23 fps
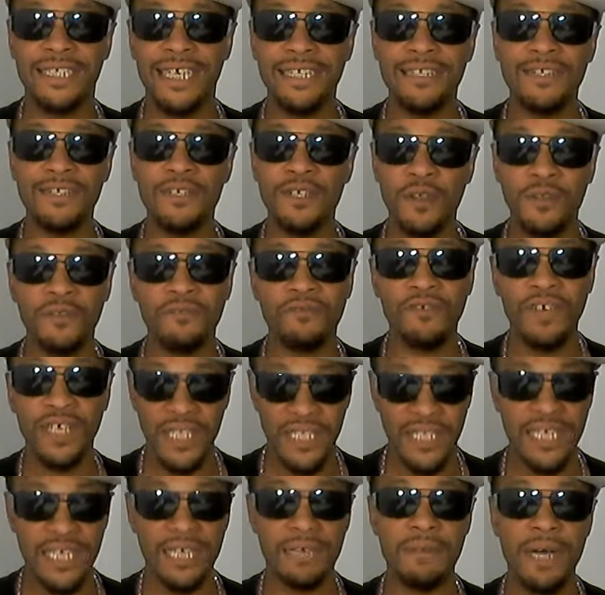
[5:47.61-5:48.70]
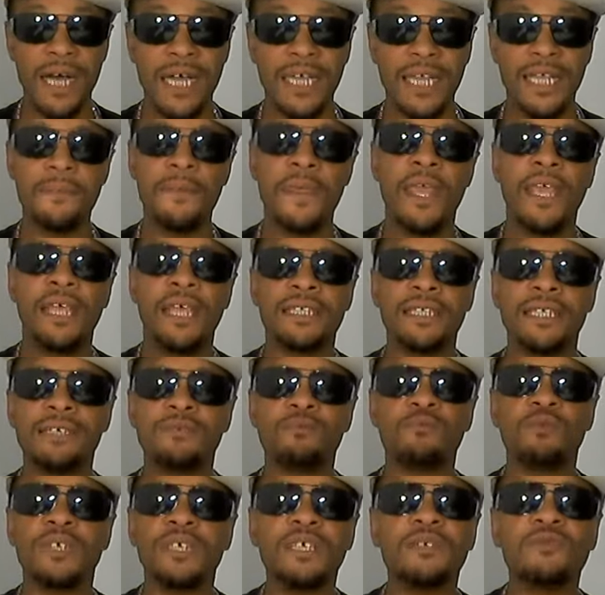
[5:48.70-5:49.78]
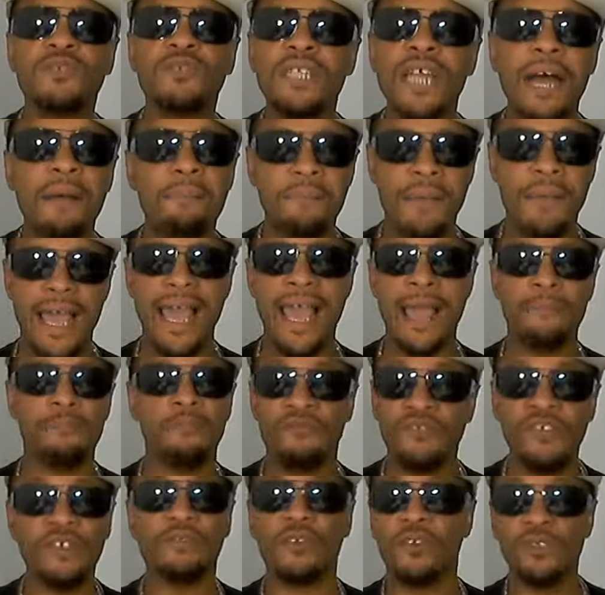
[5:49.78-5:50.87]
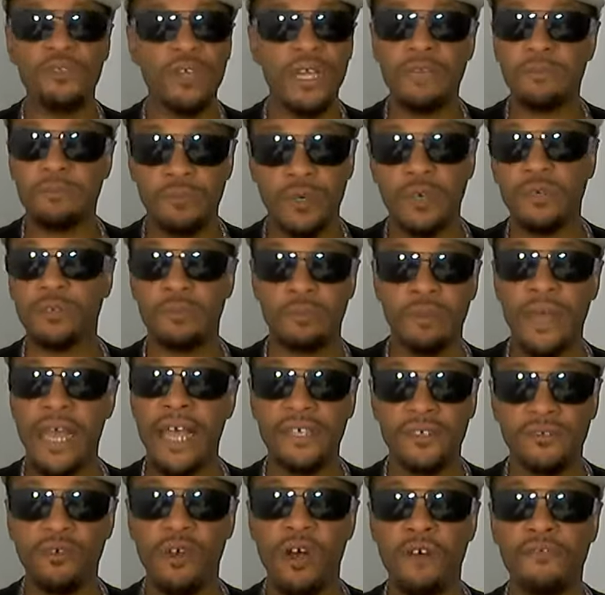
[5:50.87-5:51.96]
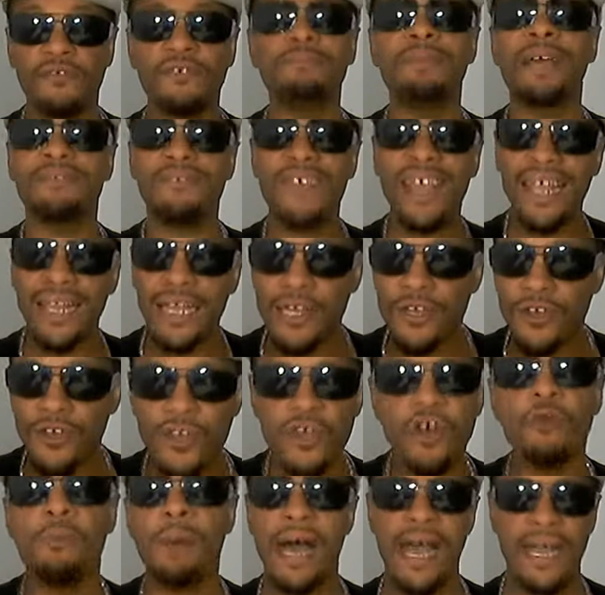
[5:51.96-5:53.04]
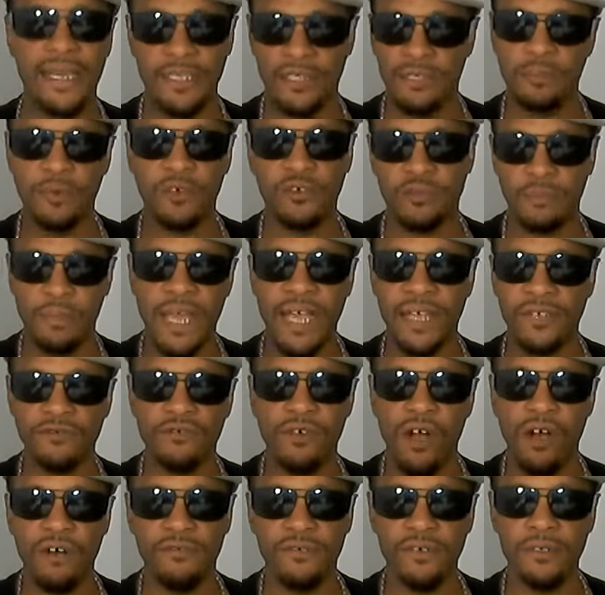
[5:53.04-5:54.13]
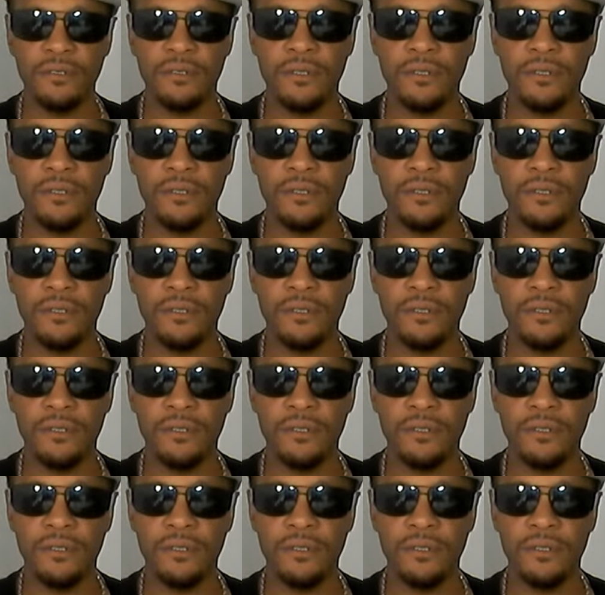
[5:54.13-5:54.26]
And you know the funny thing about it it's not bad. First of all, you ain't supposed to pass Crawford. Matter of fact, nobody's supposed to pass Crawford.